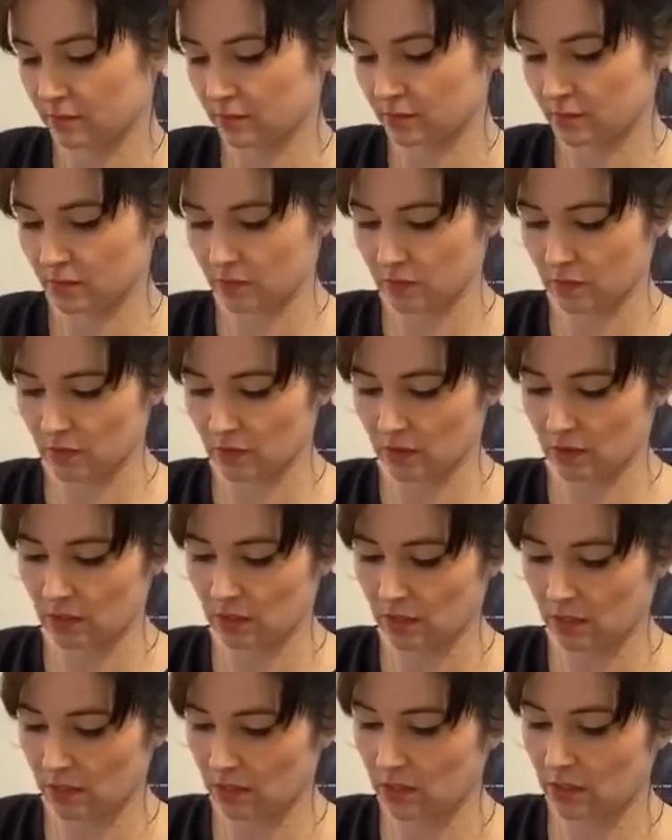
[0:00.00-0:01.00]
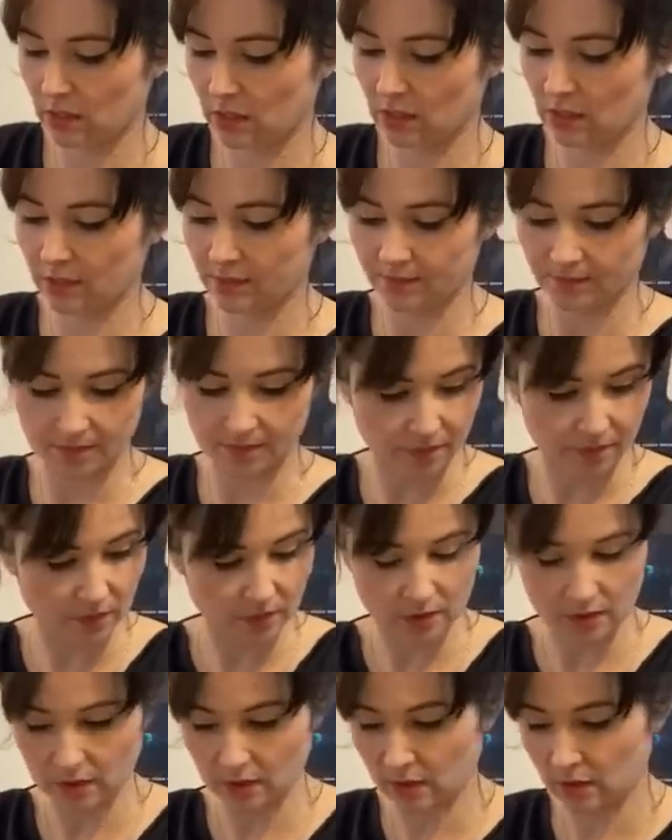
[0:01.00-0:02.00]
Okay.
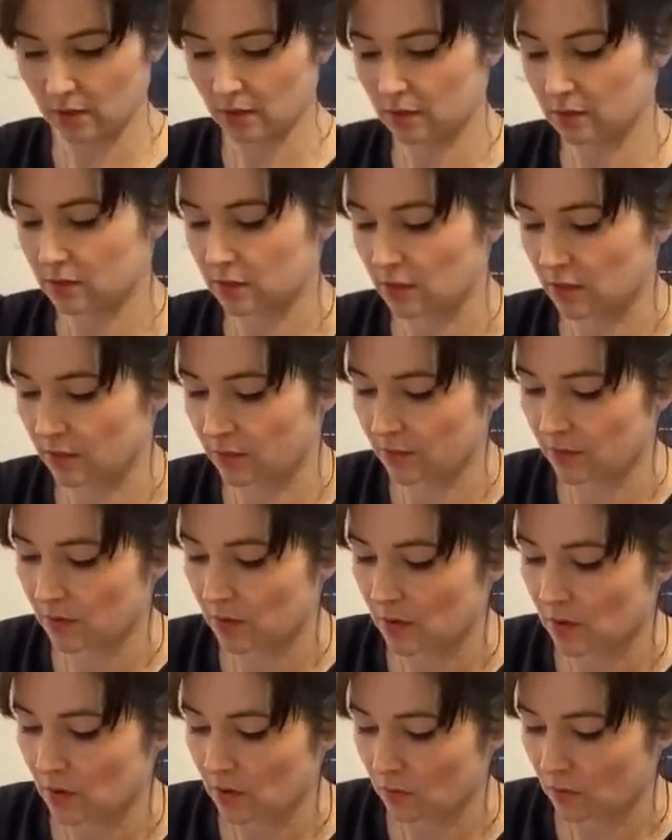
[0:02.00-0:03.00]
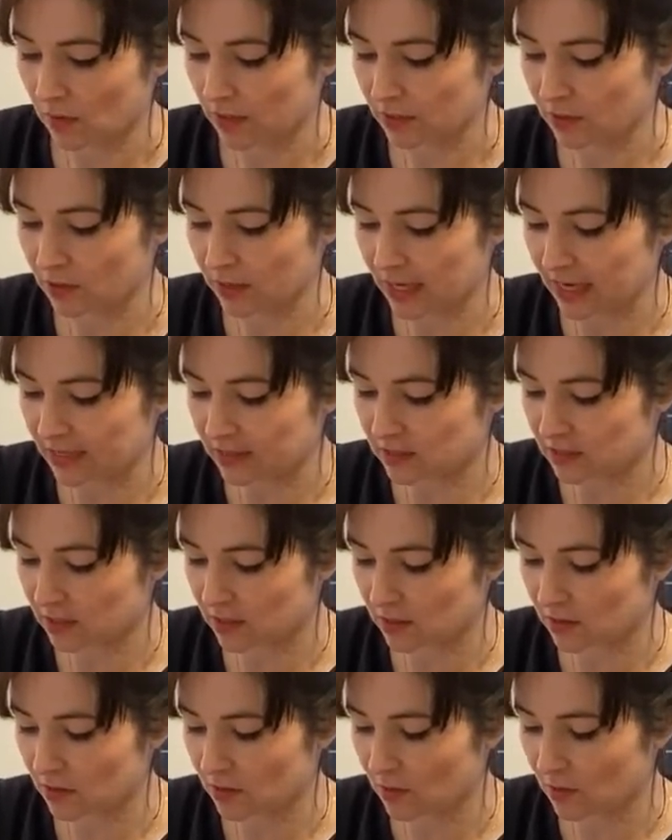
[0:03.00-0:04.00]
So when you get to
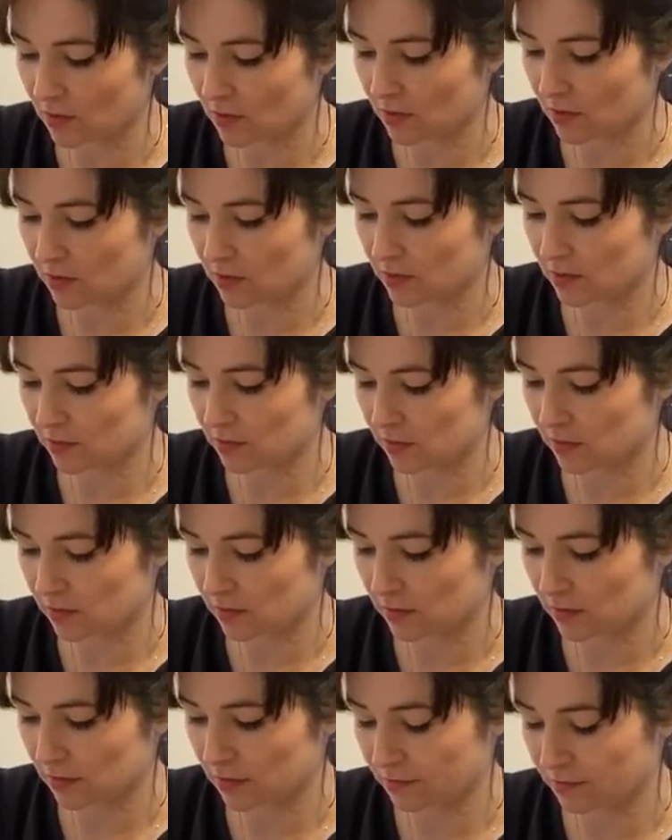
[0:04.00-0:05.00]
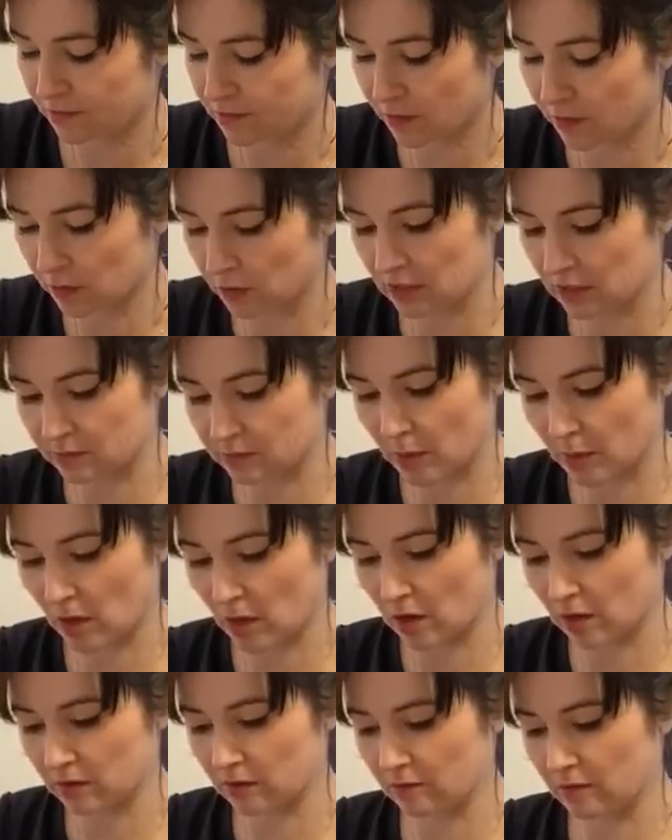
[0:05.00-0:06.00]
the fullest
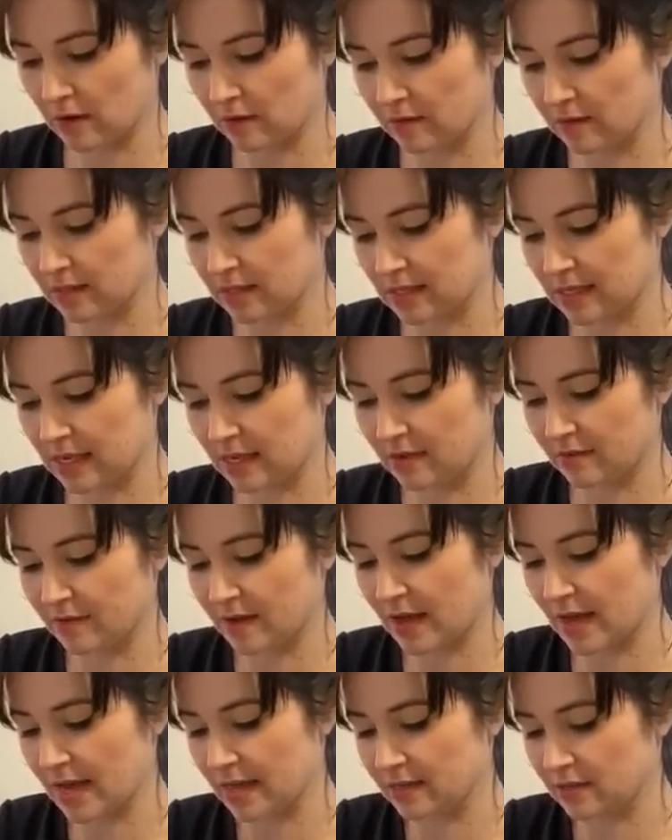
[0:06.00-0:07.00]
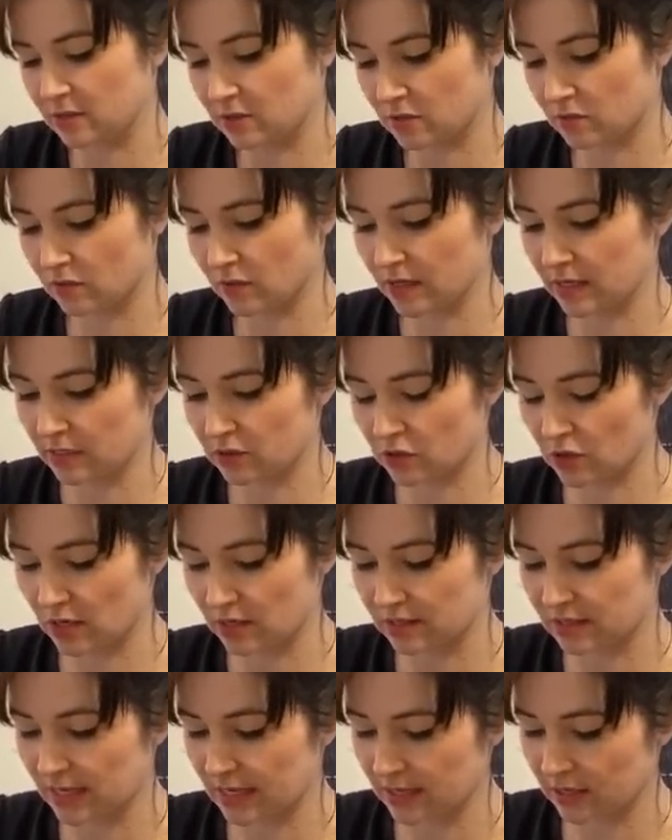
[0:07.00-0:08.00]
part around the sleeve head, really try
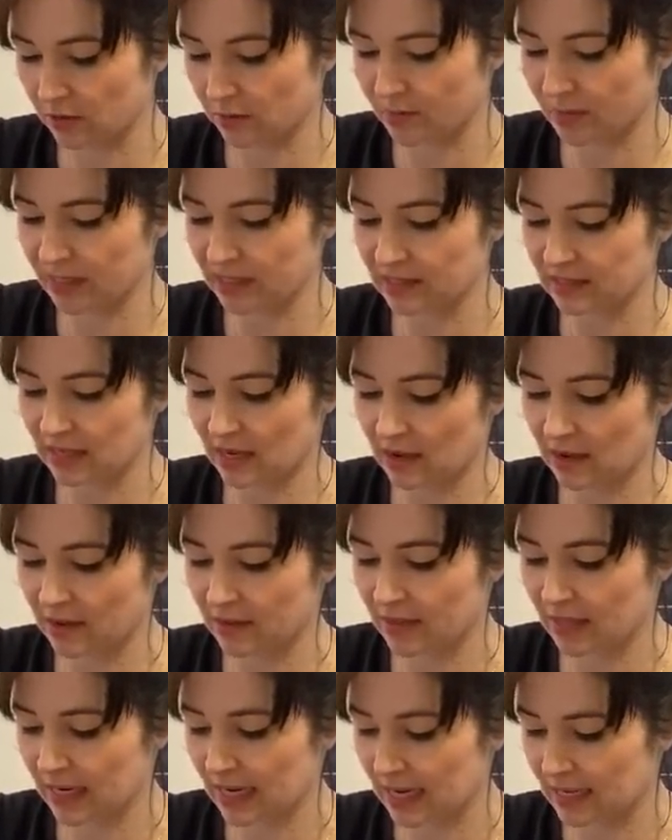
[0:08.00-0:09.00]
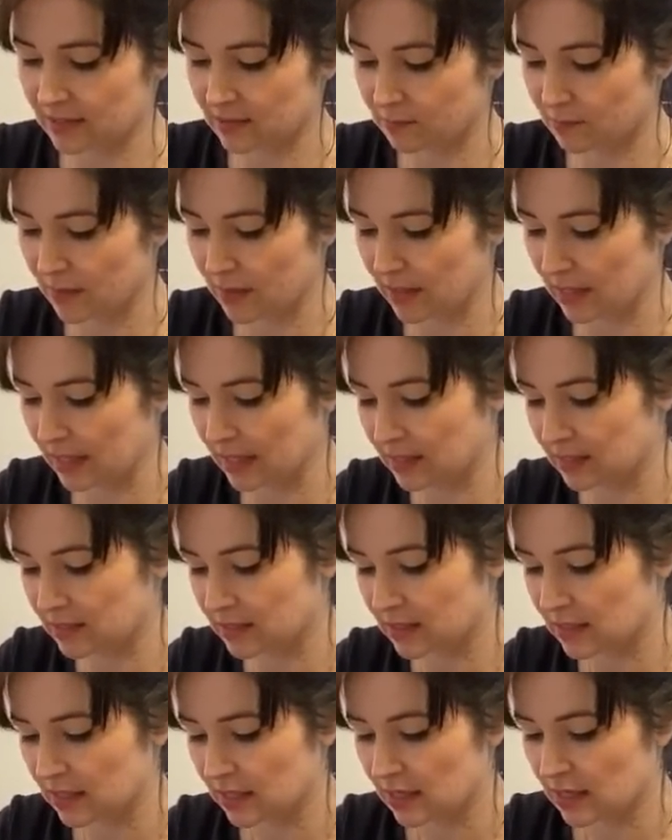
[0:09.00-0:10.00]
and take your pins out at the last minute,
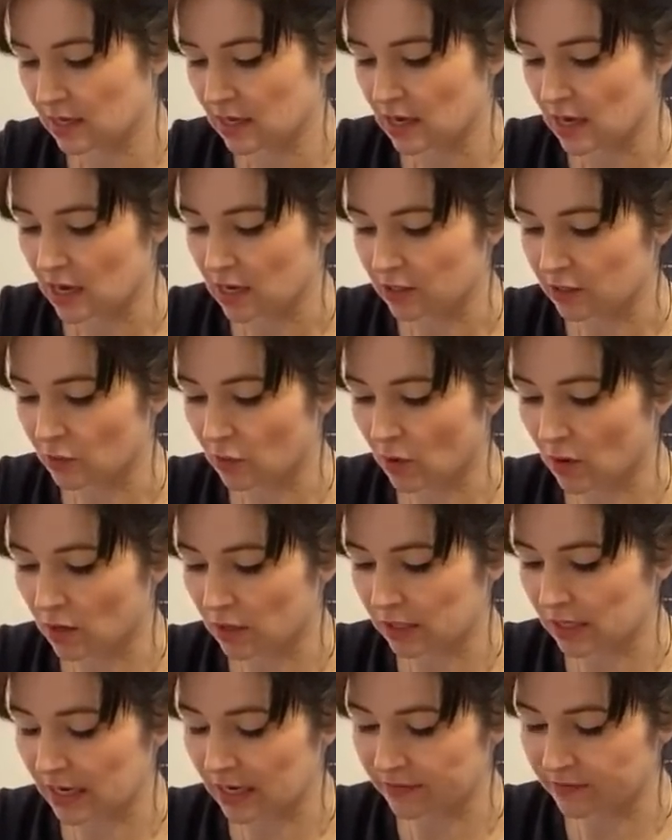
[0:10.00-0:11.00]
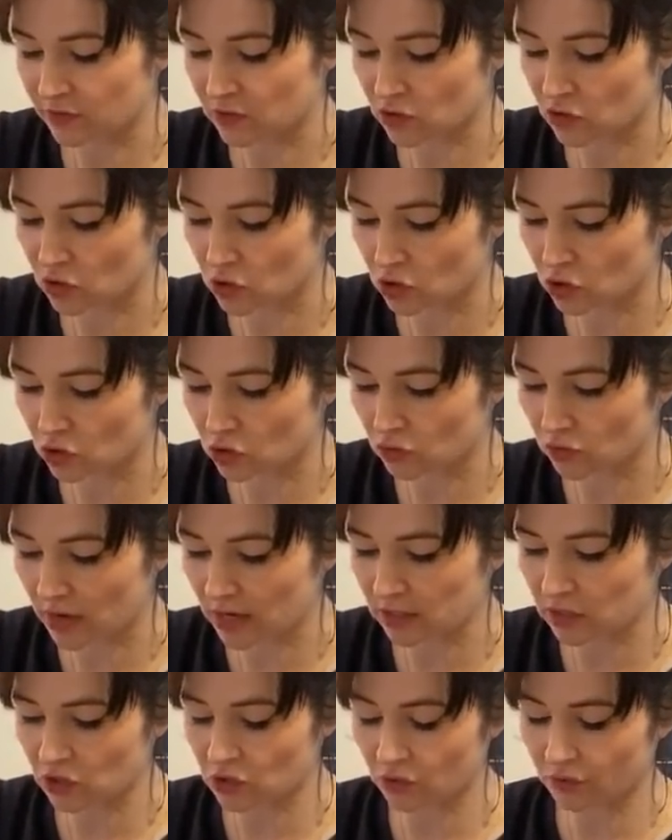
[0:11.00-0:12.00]
and you are going to have to
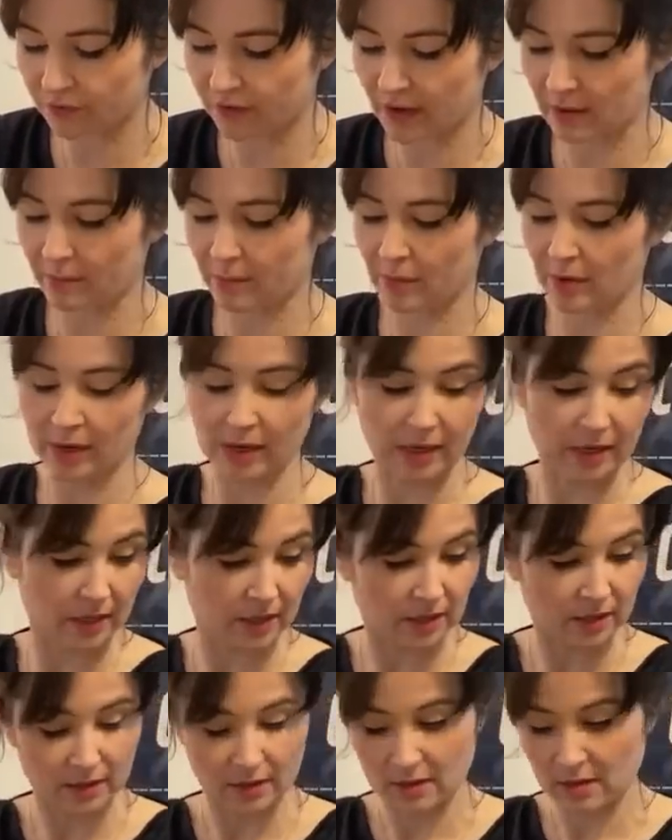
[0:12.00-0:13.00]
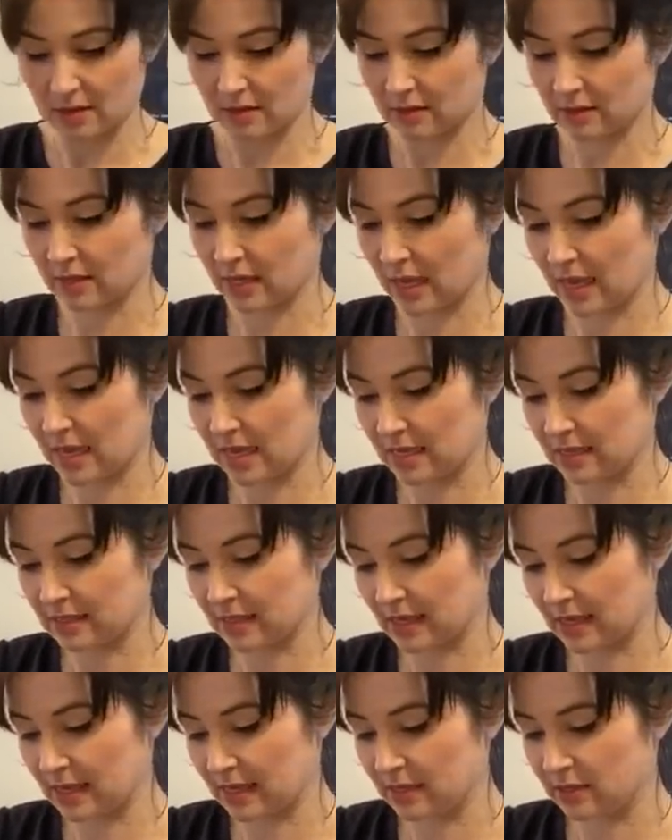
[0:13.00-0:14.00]
stretch your fabric to ease
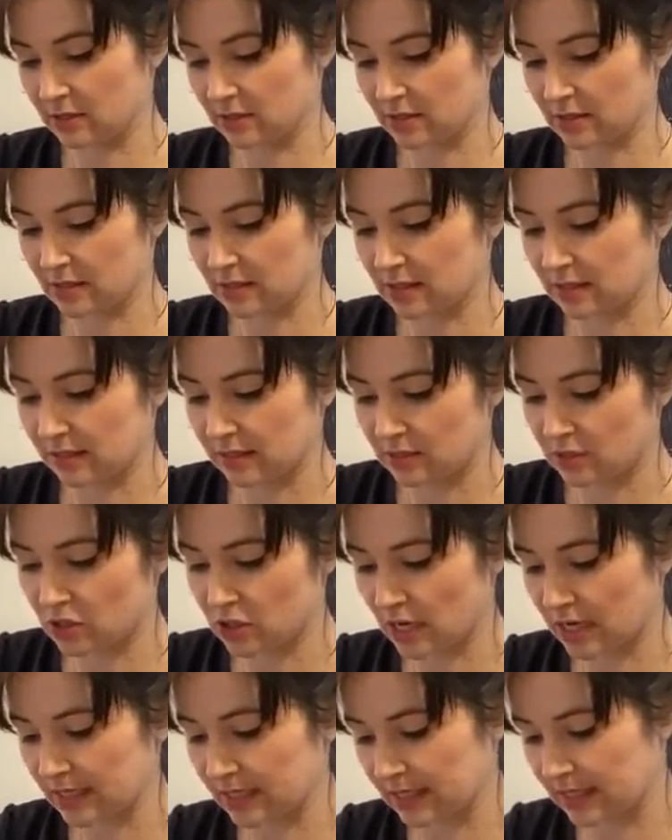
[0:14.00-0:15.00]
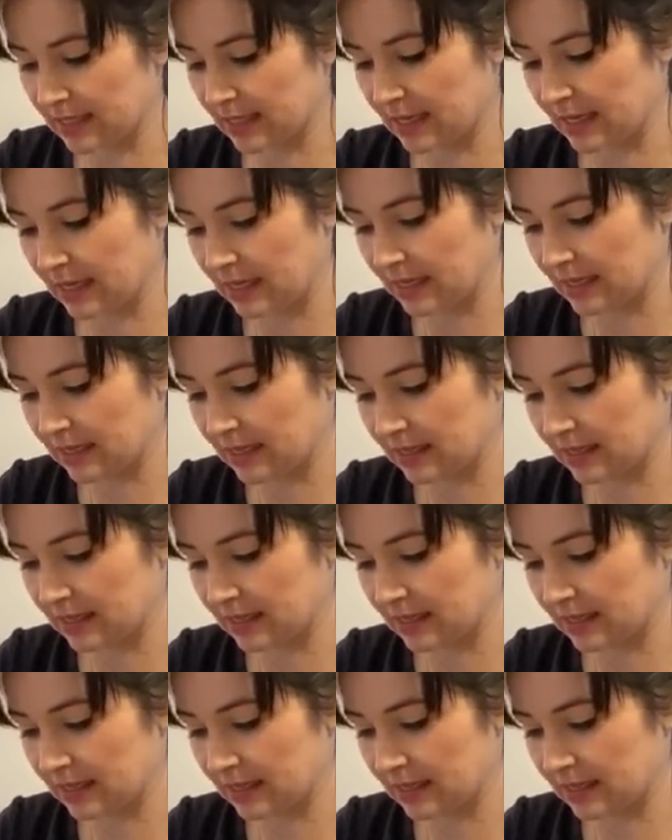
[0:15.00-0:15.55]
that in, just gently